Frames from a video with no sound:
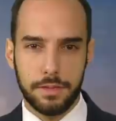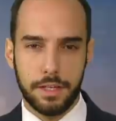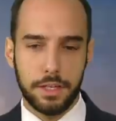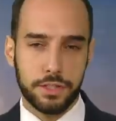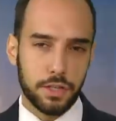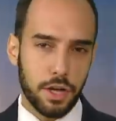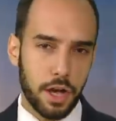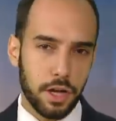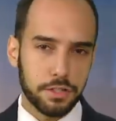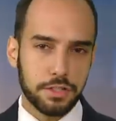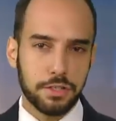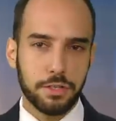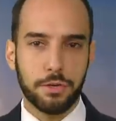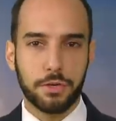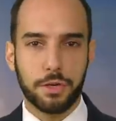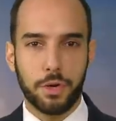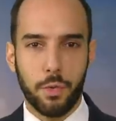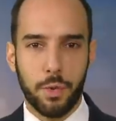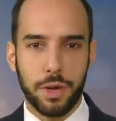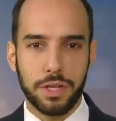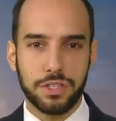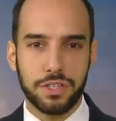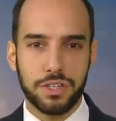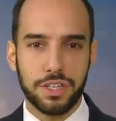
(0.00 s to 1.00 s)
It's also a
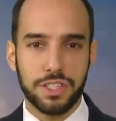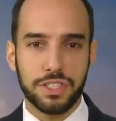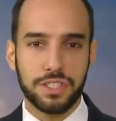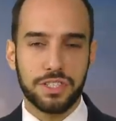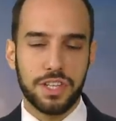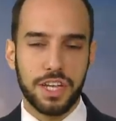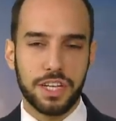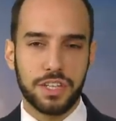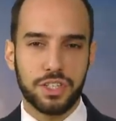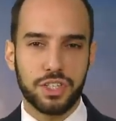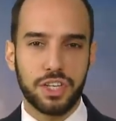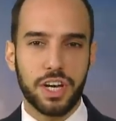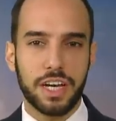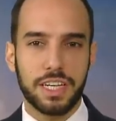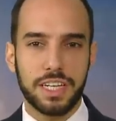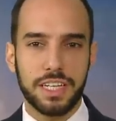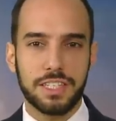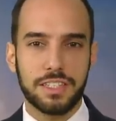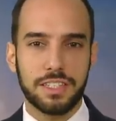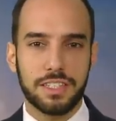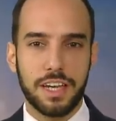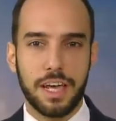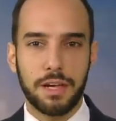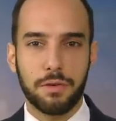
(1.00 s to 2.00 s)
coincidence that
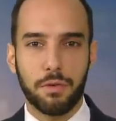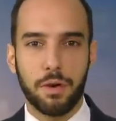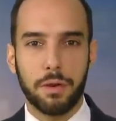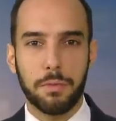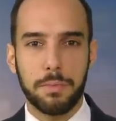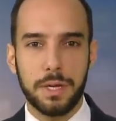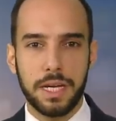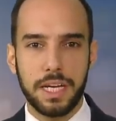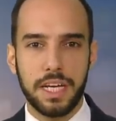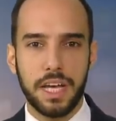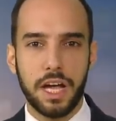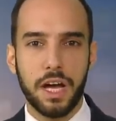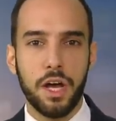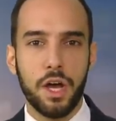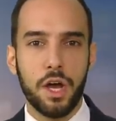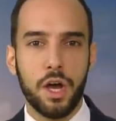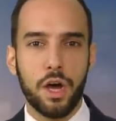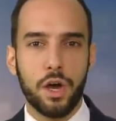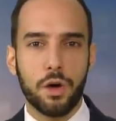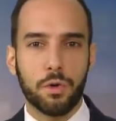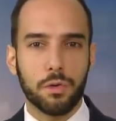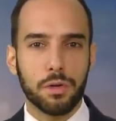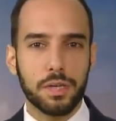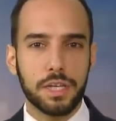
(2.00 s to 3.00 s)
Chinese state-run media
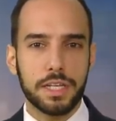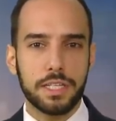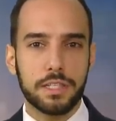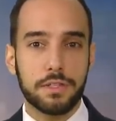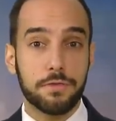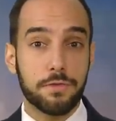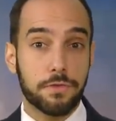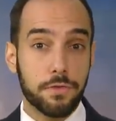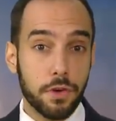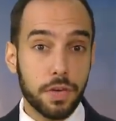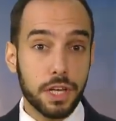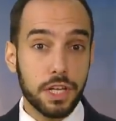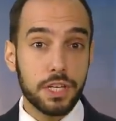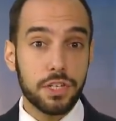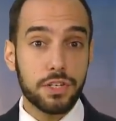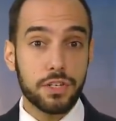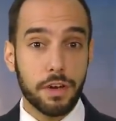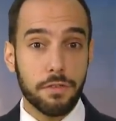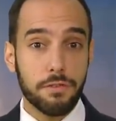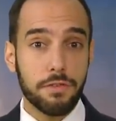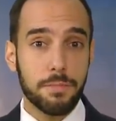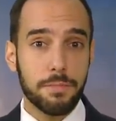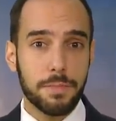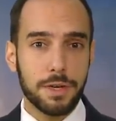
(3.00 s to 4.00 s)
released footage
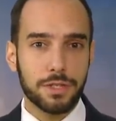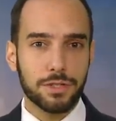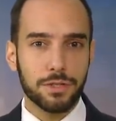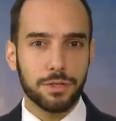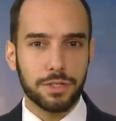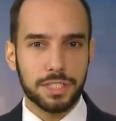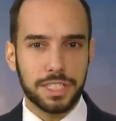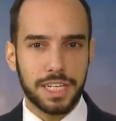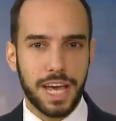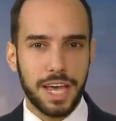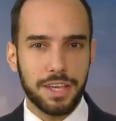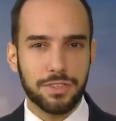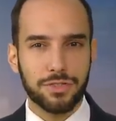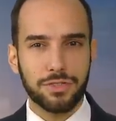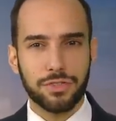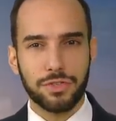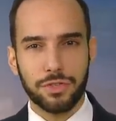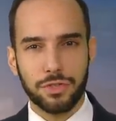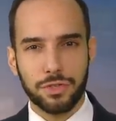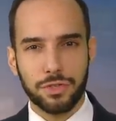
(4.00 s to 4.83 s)
of the missile tests